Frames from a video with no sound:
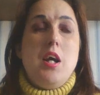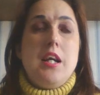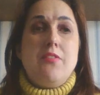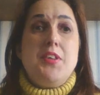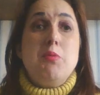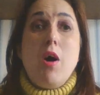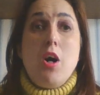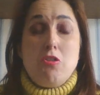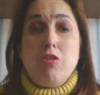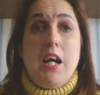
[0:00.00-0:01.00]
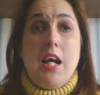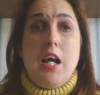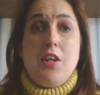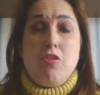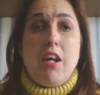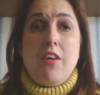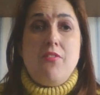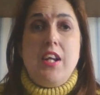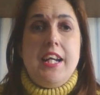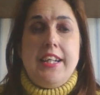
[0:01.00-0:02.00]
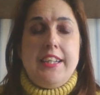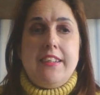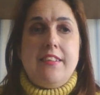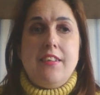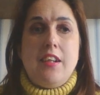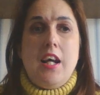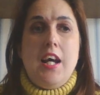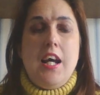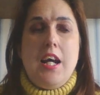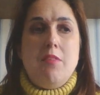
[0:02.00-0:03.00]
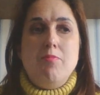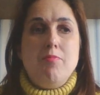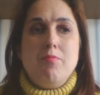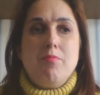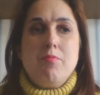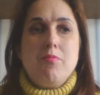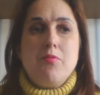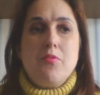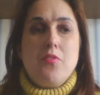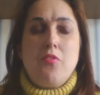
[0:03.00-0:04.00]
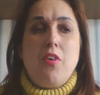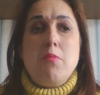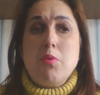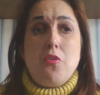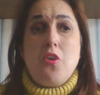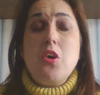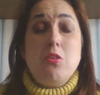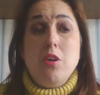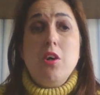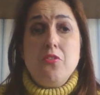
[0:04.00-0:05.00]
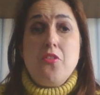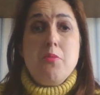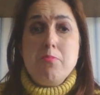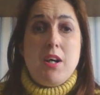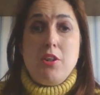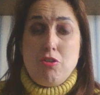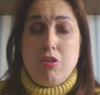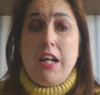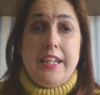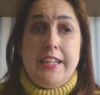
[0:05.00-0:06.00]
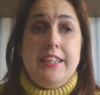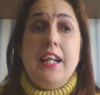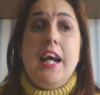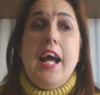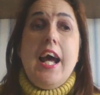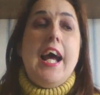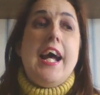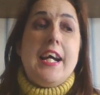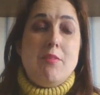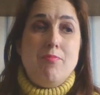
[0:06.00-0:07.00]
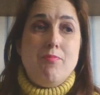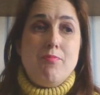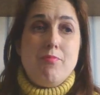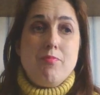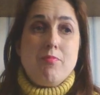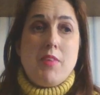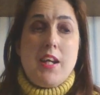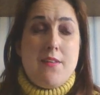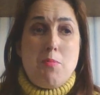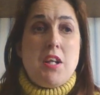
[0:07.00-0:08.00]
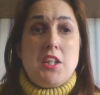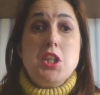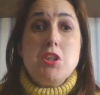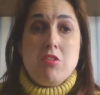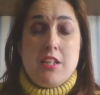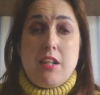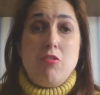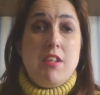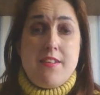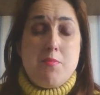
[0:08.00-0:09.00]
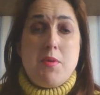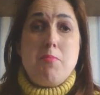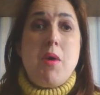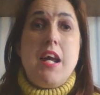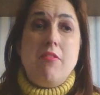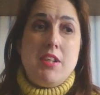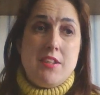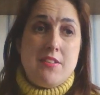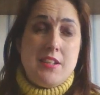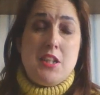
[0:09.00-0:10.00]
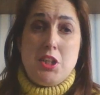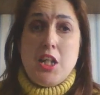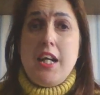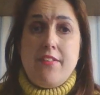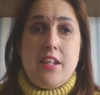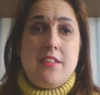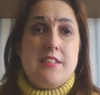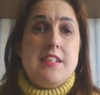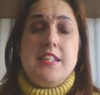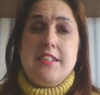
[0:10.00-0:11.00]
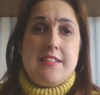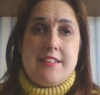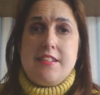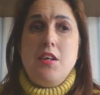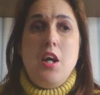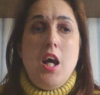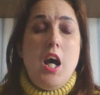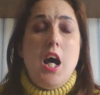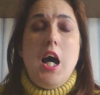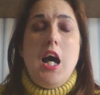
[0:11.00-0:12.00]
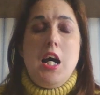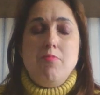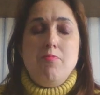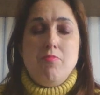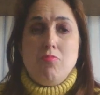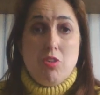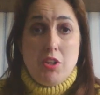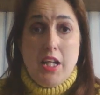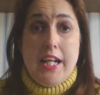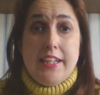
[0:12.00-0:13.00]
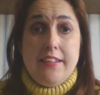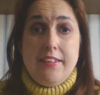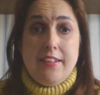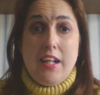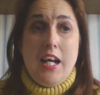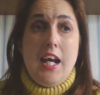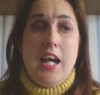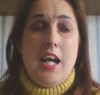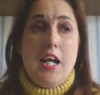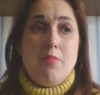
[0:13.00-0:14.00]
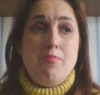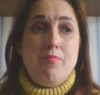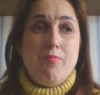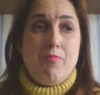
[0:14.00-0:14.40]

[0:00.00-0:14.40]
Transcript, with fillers: if you are tra uh, travelling um, from or to London by train, um, especially during the Christmas period, uh, check that it's um, running. Um,